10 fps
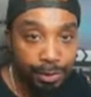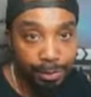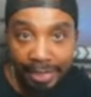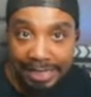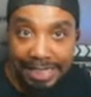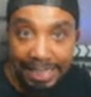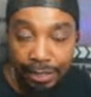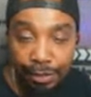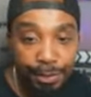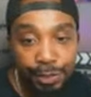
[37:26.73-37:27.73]
He's about to
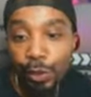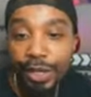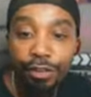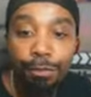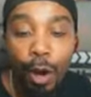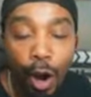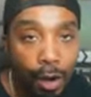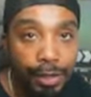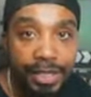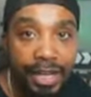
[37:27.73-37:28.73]
eat him? Is he going to give him a
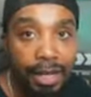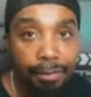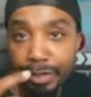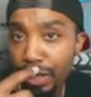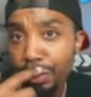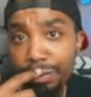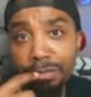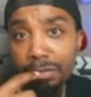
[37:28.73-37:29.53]
hard time? No.